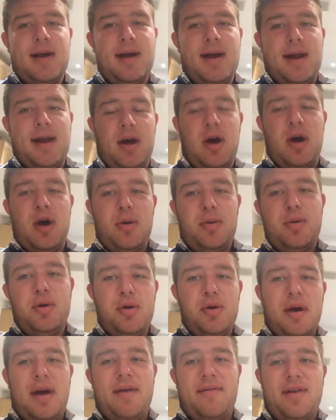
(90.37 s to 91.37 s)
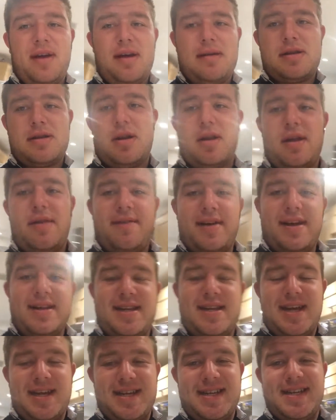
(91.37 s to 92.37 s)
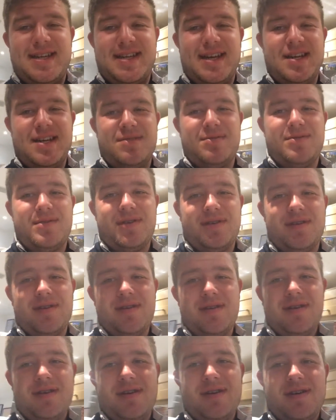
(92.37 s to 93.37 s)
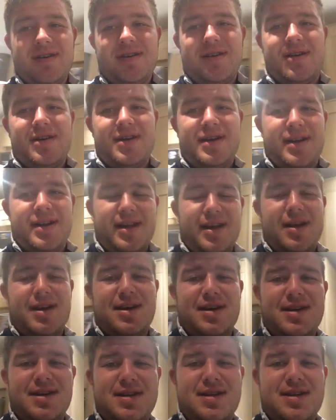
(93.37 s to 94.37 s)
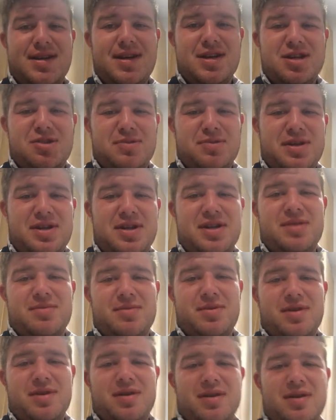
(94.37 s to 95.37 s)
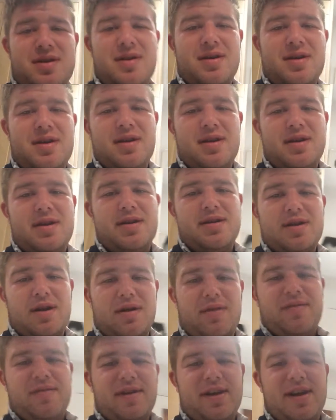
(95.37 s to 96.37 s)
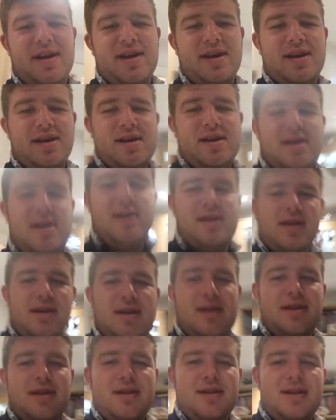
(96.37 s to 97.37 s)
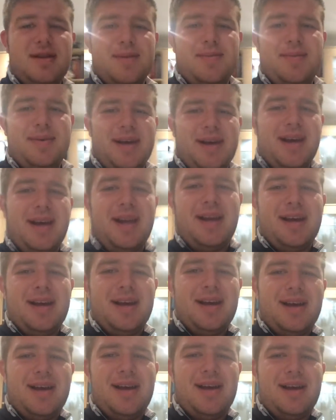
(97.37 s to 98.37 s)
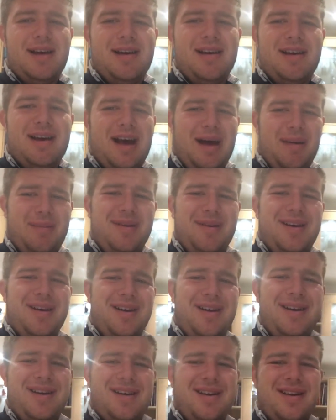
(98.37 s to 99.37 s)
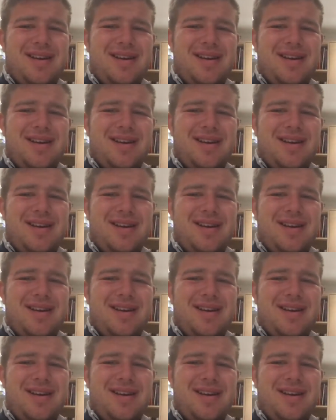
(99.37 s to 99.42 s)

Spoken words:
and I hope you have an absolutely fantastic day tomorrow. Alright then guys, I'll speak to you tomorrow. Don't forget to be happy.